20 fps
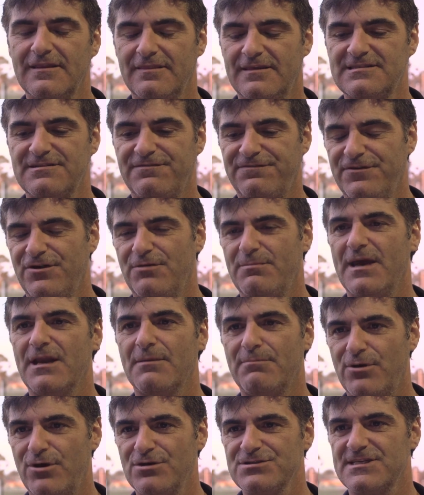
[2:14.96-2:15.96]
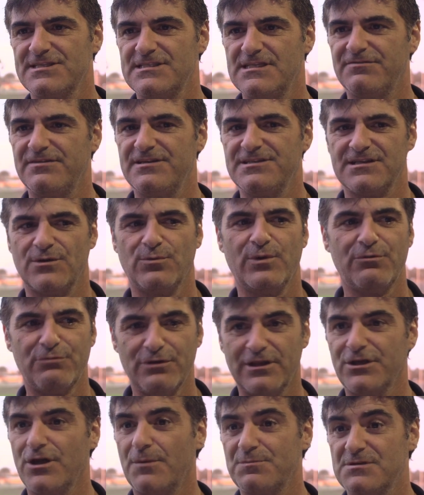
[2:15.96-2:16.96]
there's a fair amount of positivity. So we're
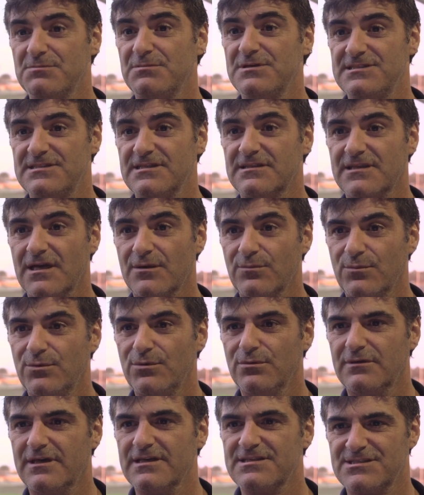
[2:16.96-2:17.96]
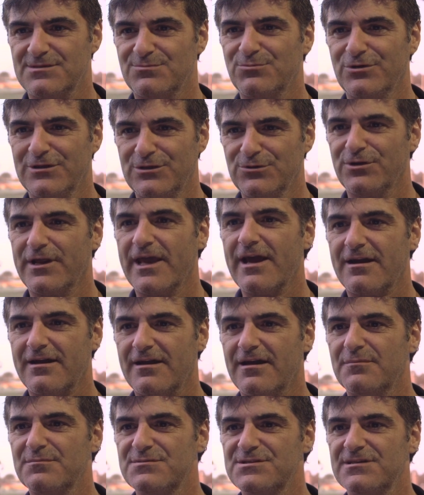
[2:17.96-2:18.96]
really optimistic that we'll get some really good
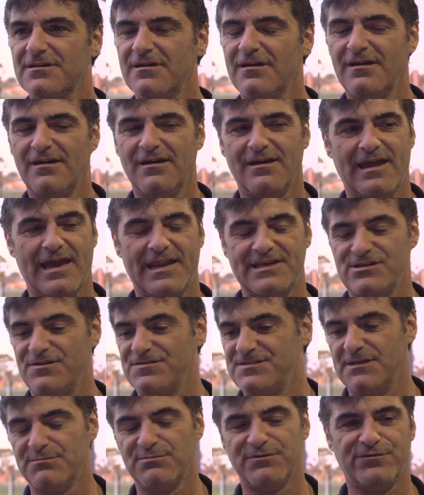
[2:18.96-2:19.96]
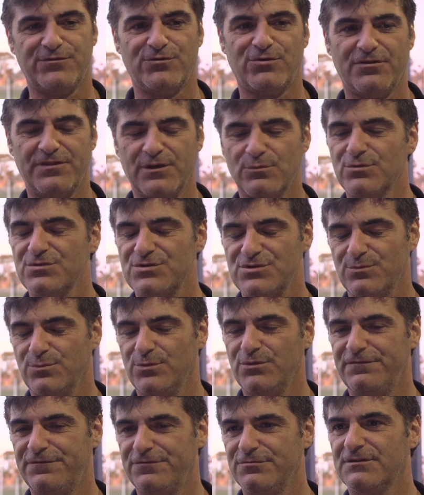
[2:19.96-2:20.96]
outcomes. And as I said before, I think we'll,
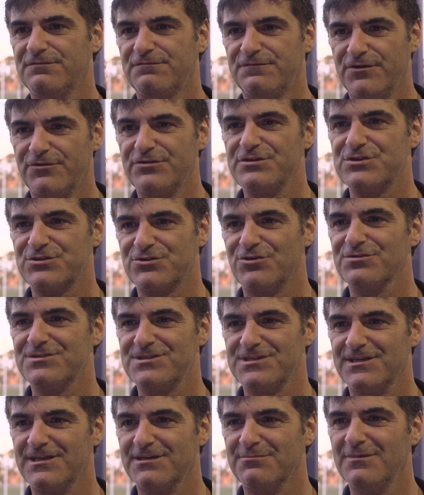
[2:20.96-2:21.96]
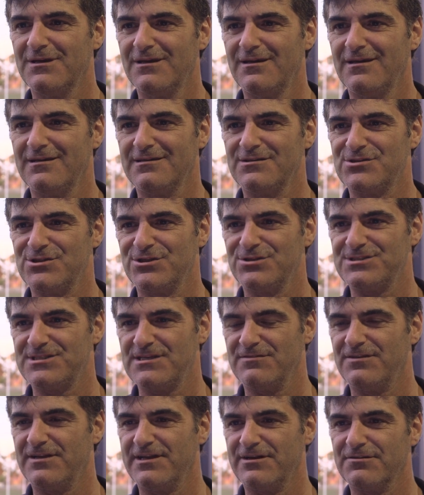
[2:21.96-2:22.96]
we'll field a very strong team in
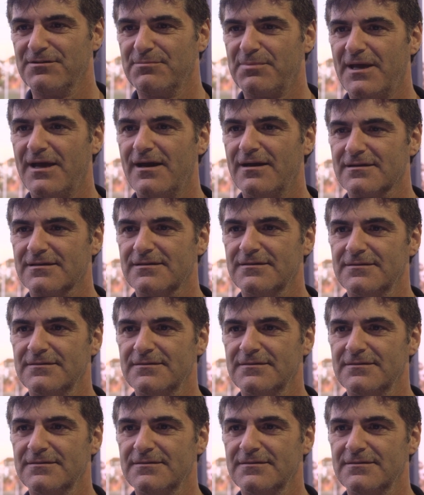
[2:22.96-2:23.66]
217 on the park.